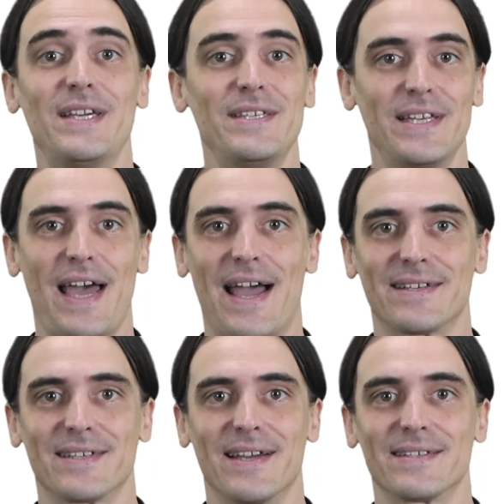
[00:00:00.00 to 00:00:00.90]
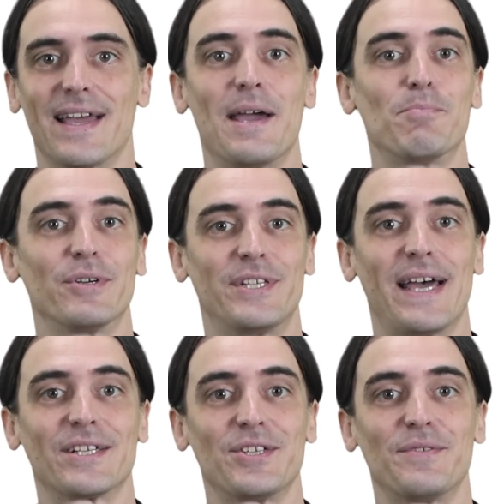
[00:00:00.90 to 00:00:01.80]
easy access and
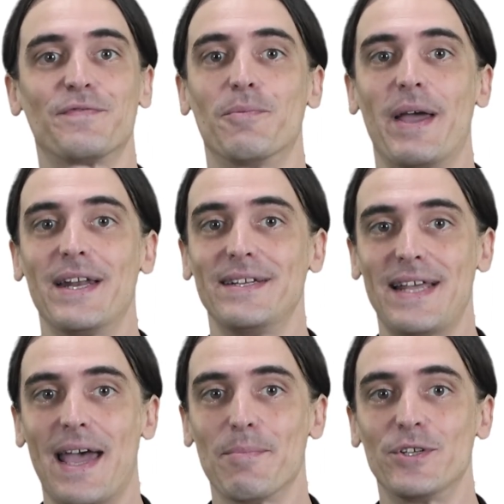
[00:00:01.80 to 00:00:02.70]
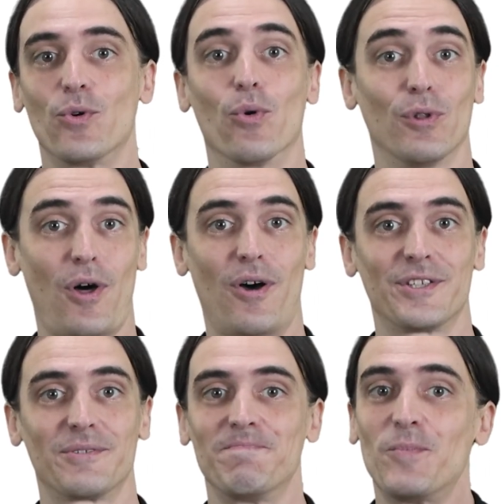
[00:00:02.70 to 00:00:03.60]
protection from any damage or
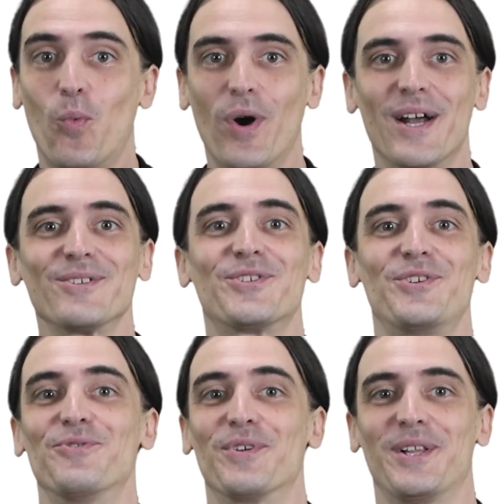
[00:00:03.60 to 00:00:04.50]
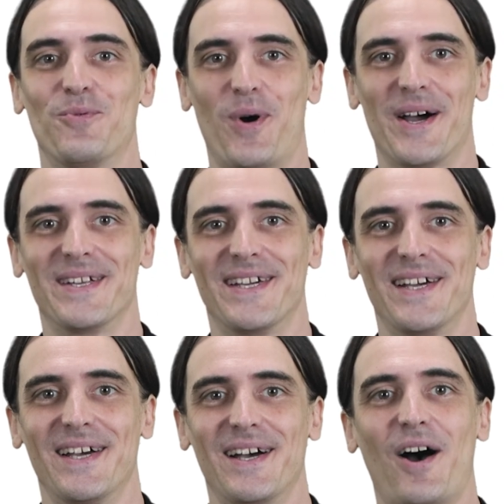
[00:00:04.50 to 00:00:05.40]
loss. What else do you really want?
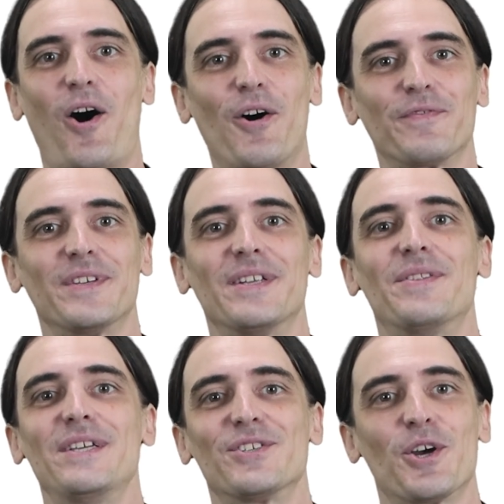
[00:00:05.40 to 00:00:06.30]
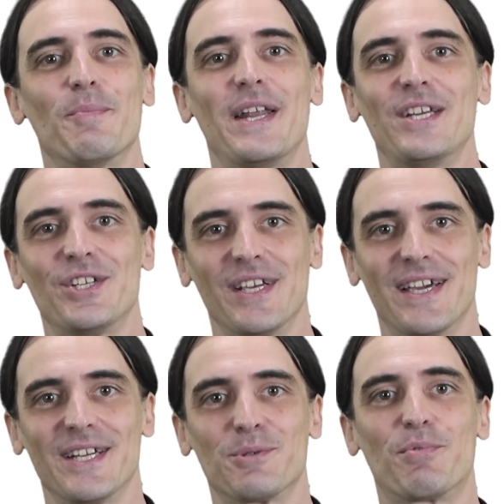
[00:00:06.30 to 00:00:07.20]
Often, these termination
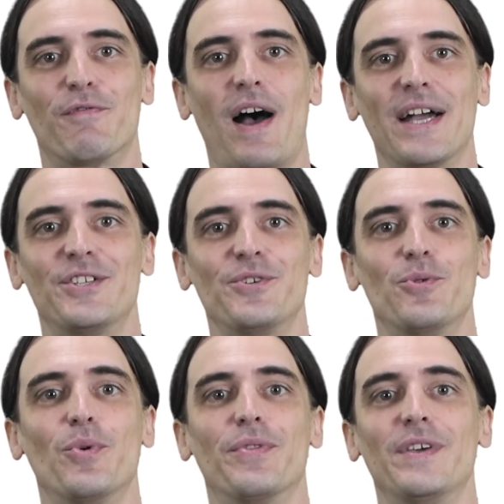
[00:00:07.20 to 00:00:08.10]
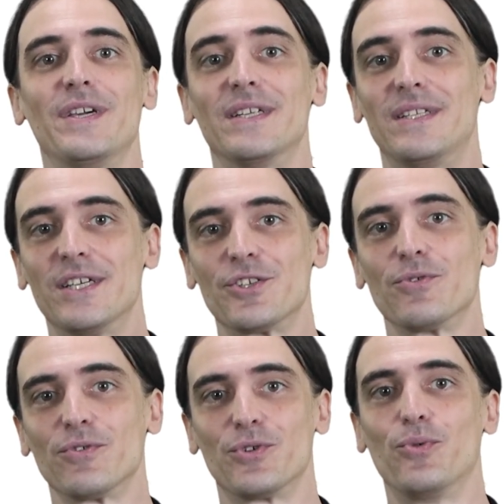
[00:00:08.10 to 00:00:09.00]
kits provide you with the
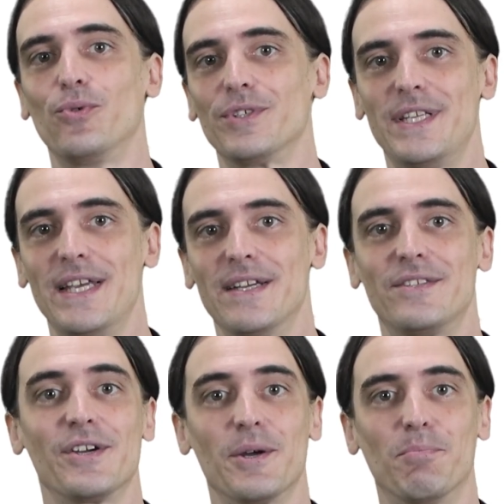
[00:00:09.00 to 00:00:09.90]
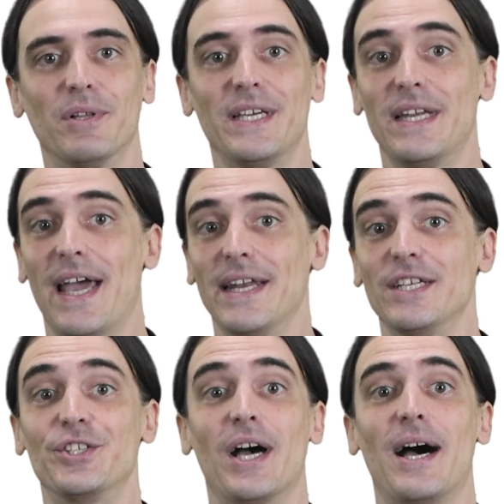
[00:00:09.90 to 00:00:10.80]
additional tools needed to complete
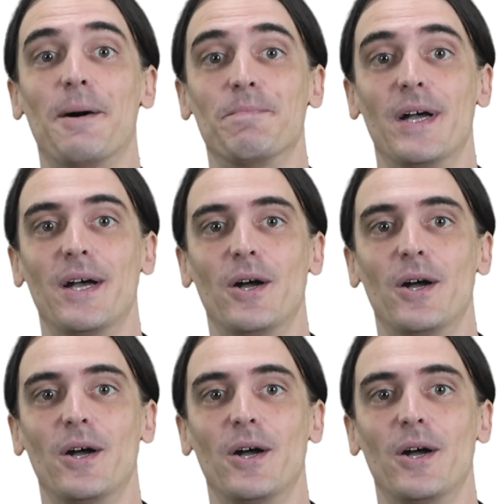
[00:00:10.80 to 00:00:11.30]
any job.